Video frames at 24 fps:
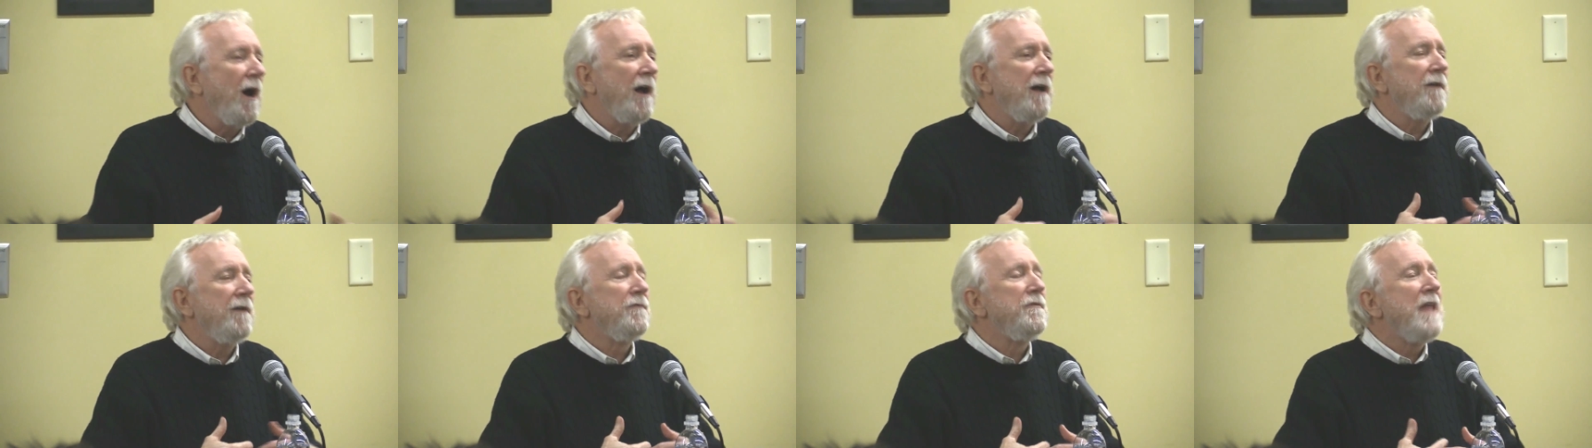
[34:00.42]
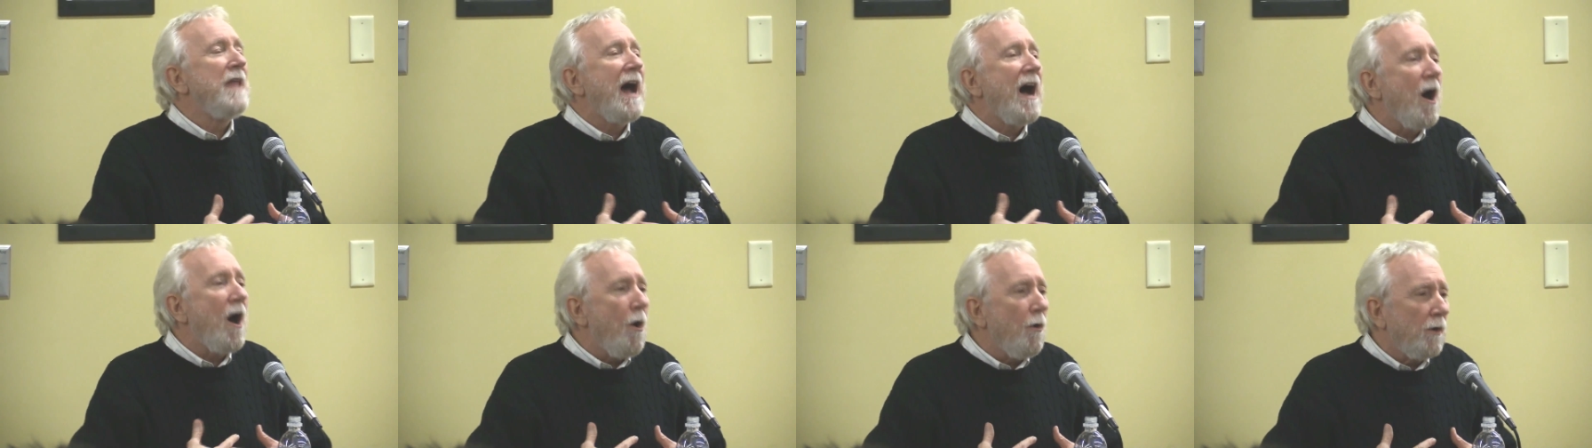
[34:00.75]
I have
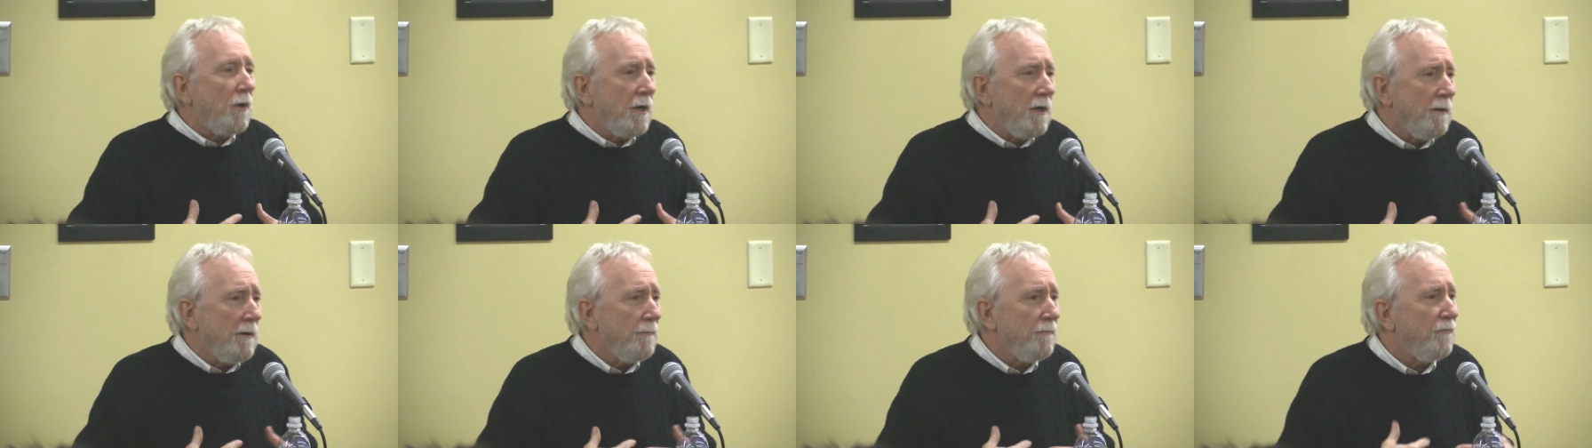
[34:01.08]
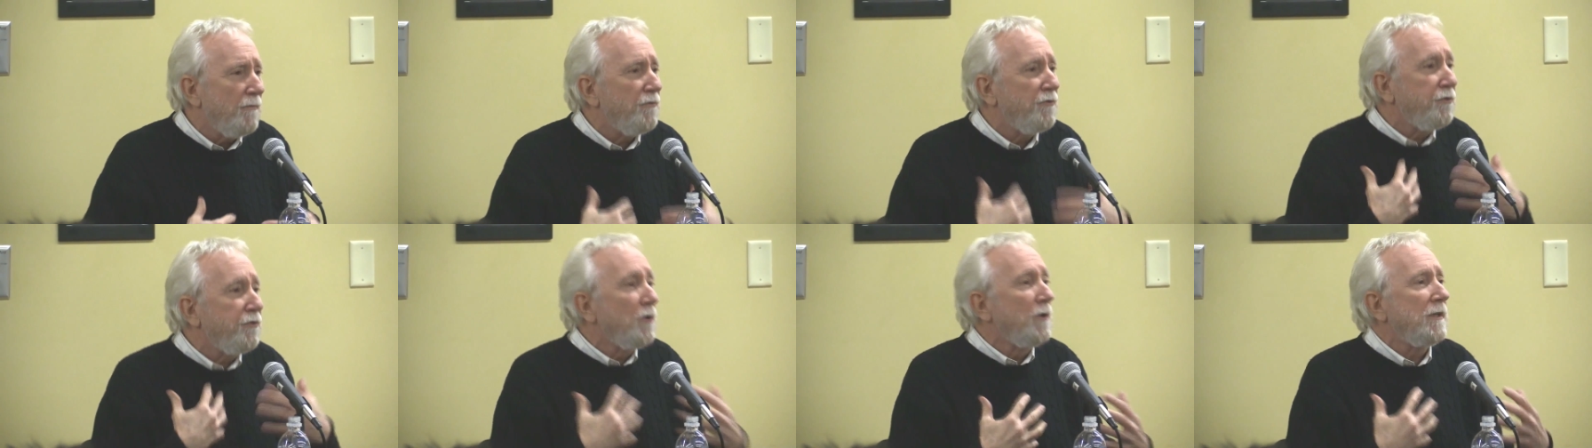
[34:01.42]
now come
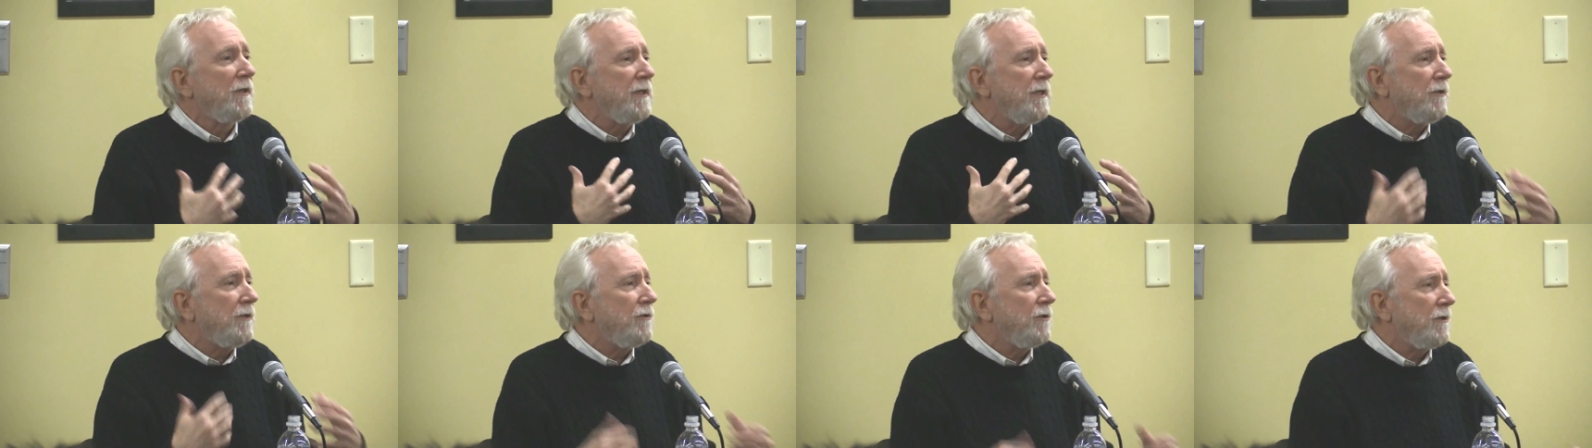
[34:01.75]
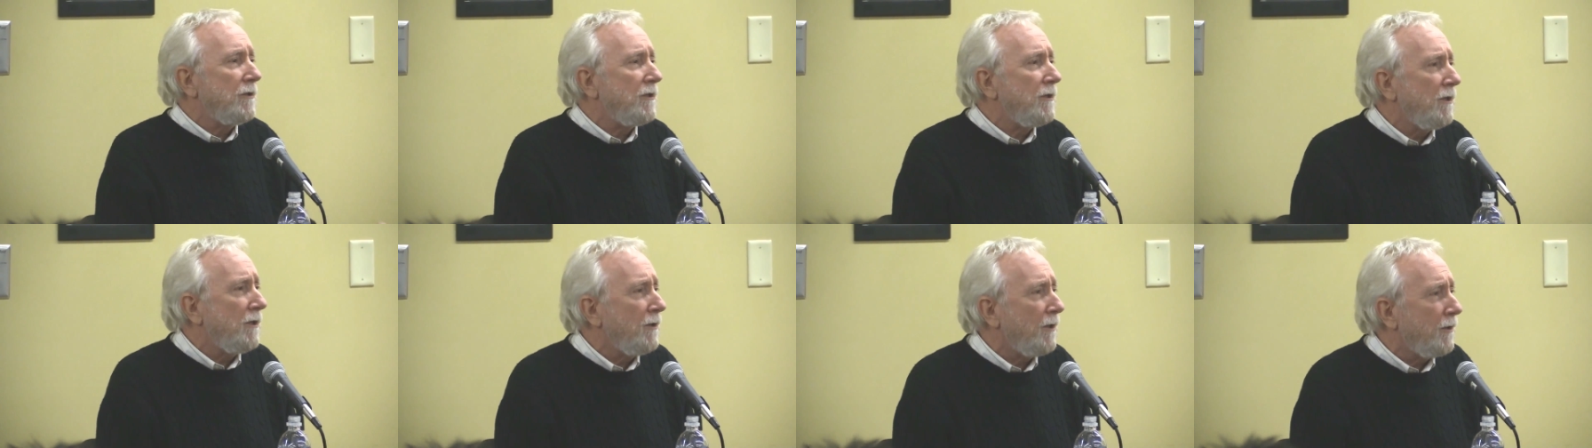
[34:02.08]
fully to
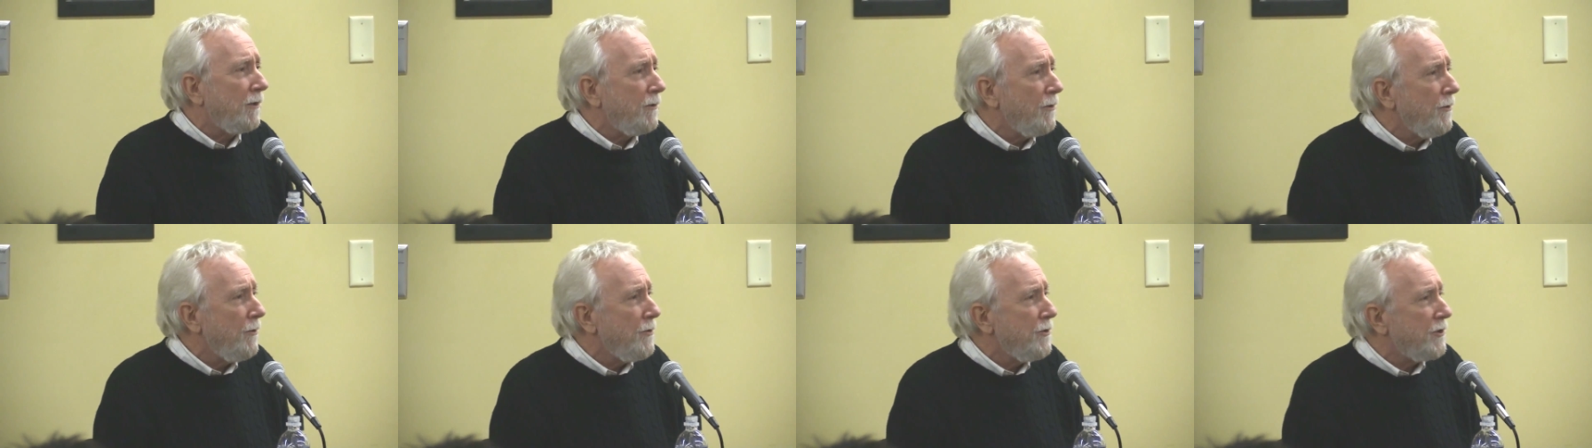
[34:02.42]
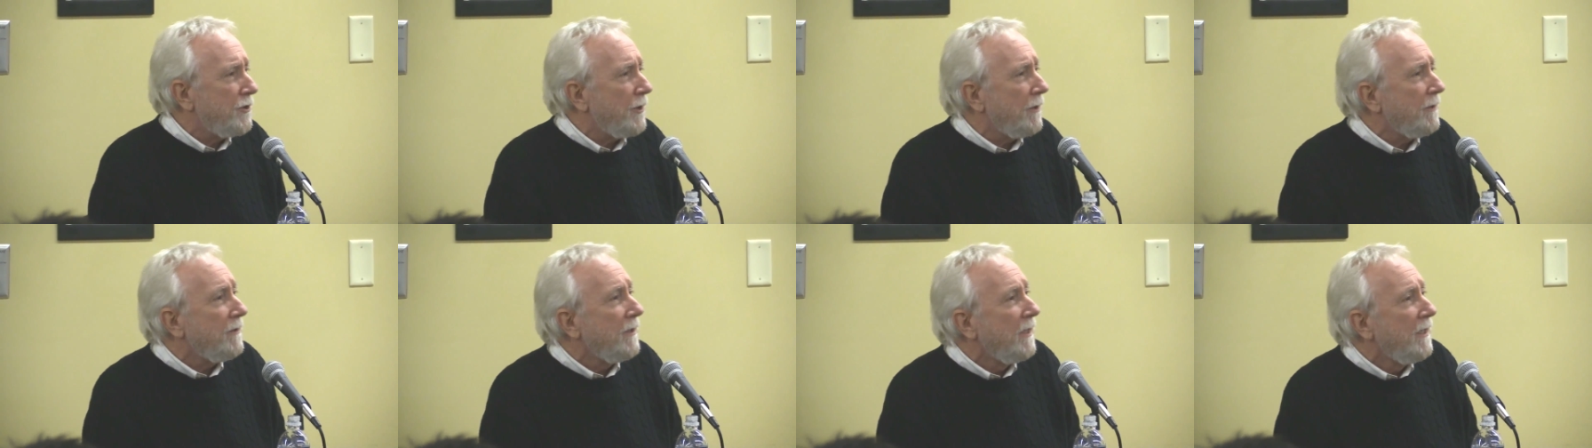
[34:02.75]
the
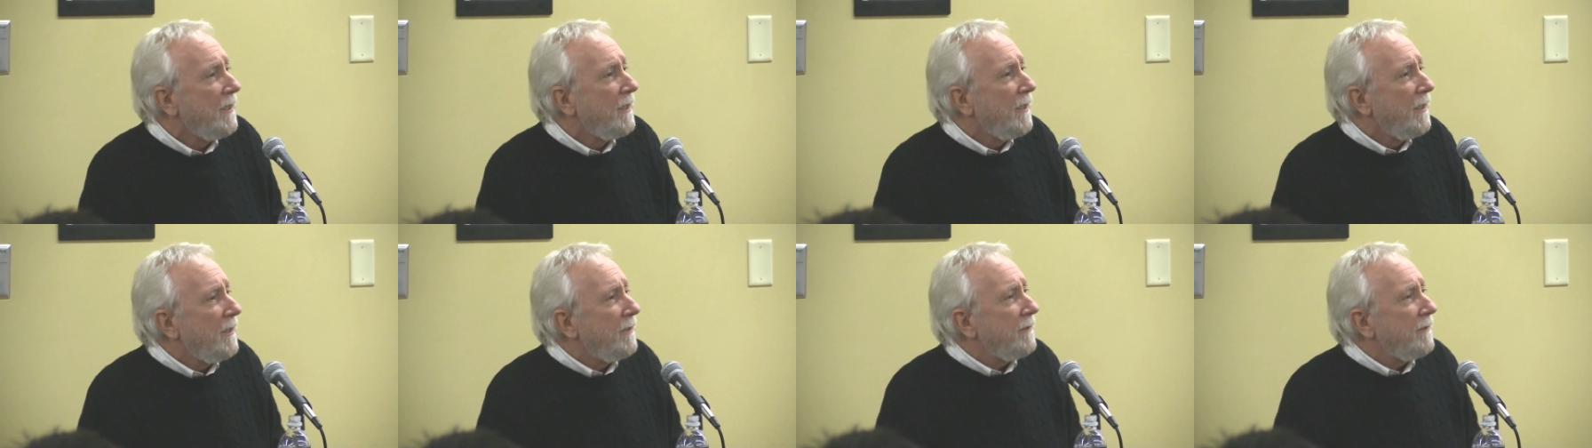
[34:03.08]
conclusion